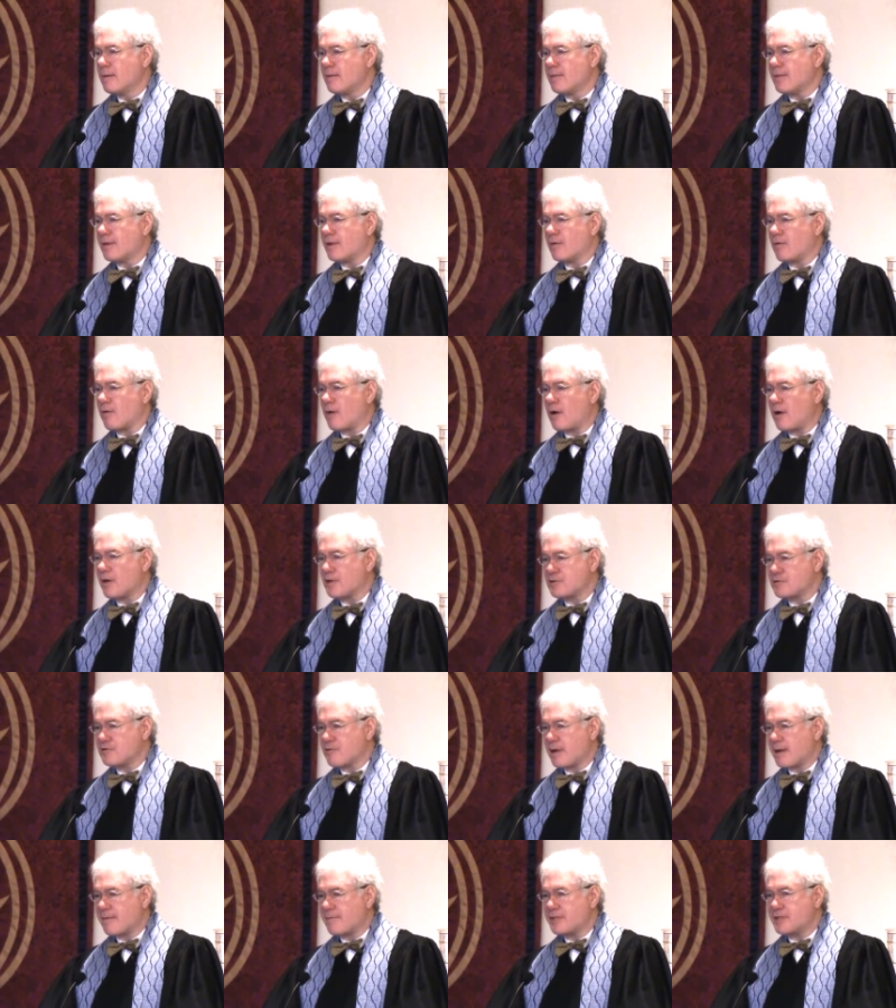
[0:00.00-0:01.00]
that are all
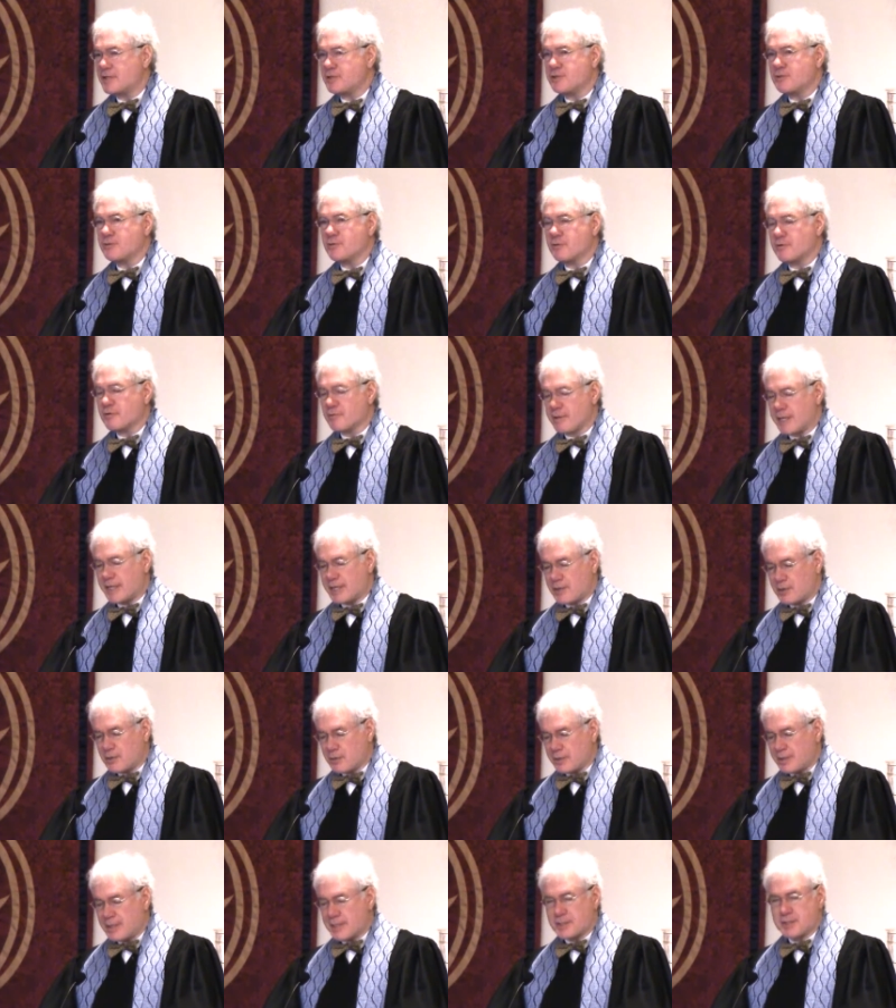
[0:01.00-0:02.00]
striving to create
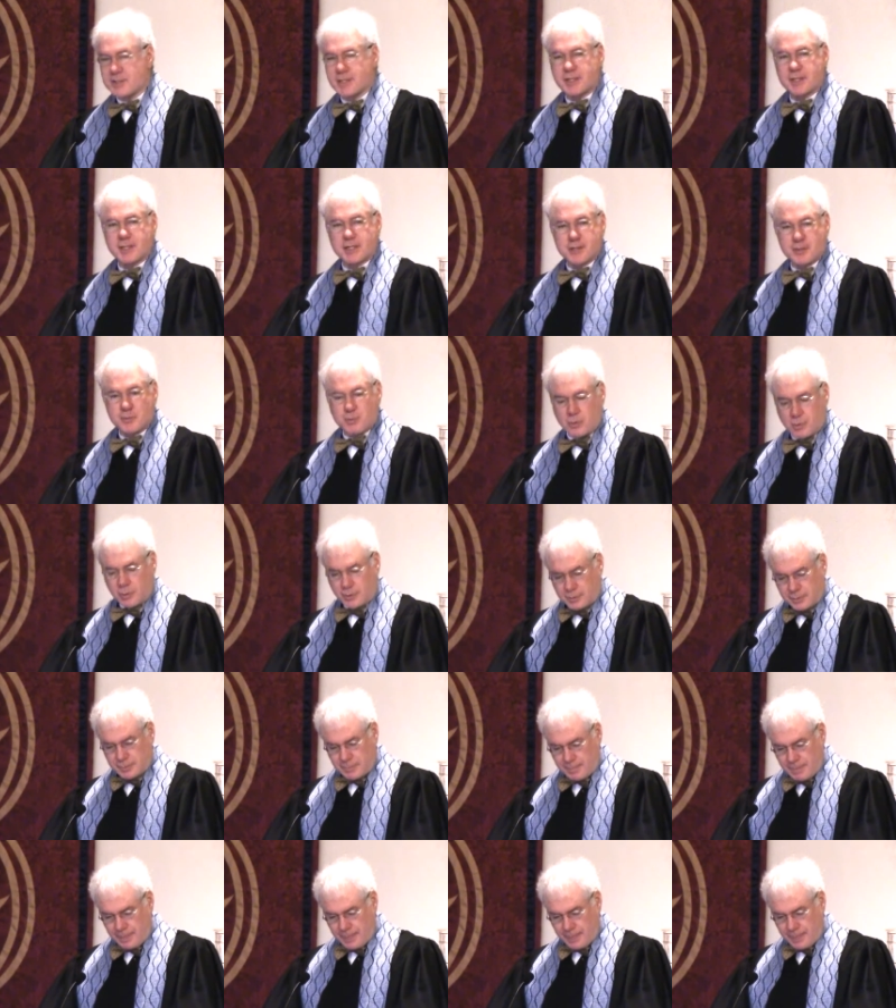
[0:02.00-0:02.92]
goodness in this world.